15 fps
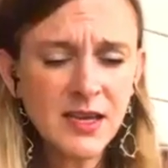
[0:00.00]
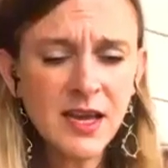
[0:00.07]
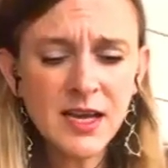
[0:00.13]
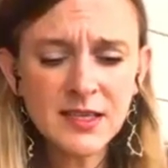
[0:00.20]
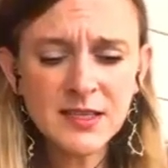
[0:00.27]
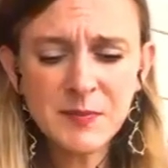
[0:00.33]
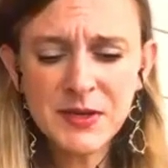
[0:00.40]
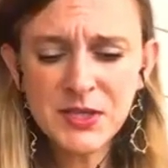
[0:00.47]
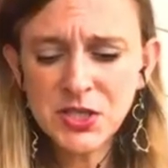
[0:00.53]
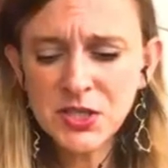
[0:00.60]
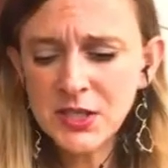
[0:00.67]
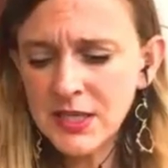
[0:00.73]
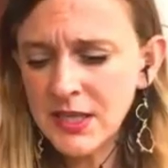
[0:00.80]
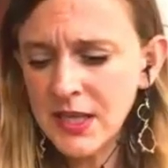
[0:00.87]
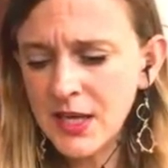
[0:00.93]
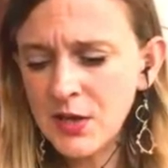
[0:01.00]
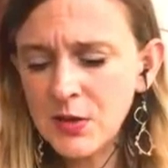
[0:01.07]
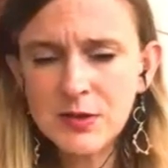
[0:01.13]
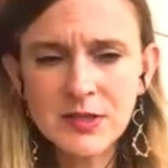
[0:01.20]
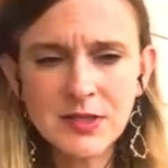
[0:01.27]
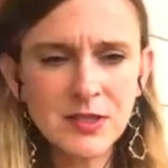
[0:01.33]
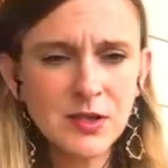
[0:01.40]
especially like
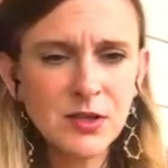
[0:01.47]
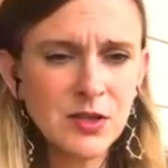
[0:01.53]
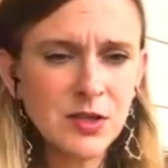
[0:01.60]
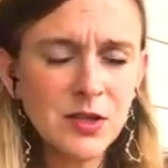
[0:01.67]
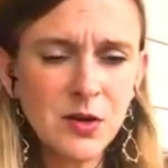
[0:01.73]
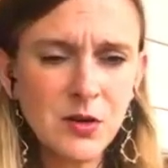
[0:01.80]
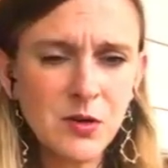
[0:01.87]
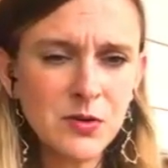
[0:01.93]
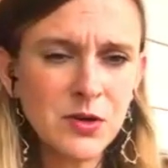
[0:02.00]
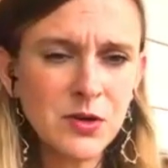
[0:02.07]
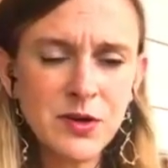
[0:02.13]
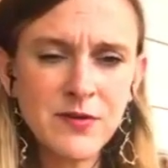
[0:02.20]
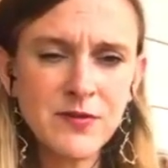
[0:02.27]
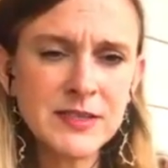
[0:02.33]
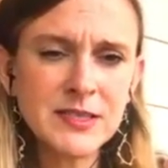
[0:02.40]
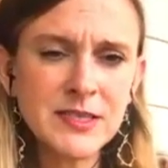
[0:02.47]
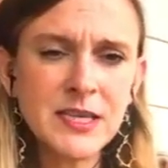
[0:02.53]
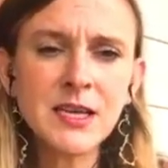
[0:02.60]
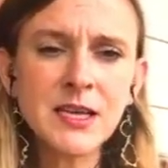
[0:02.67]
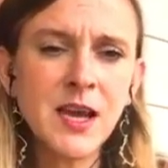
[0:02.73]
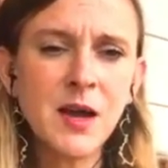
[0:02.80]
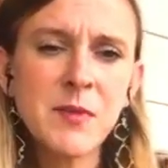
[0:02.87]
you don't even see
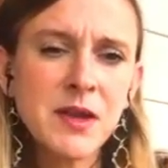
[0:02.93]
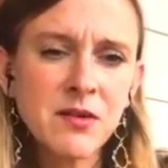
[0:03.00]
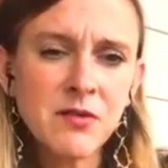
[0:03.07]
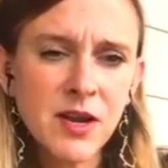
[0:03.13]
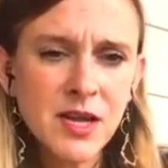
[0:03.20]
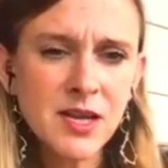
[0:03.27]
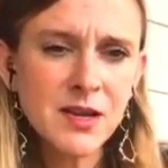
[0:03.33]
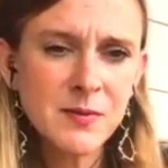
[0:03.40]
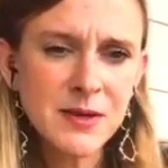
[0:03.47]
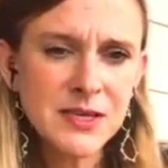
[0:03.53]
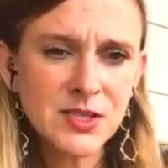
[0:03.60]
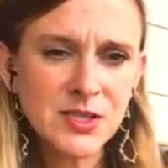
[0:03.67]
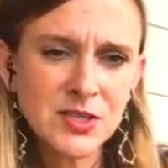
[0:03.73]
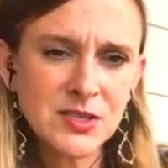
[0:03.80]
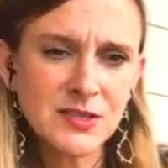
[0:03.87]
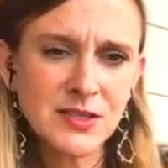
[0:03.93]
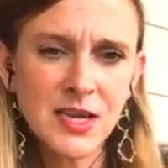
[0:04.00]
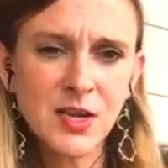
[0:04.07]
it coming, right? I mean, it's just like you're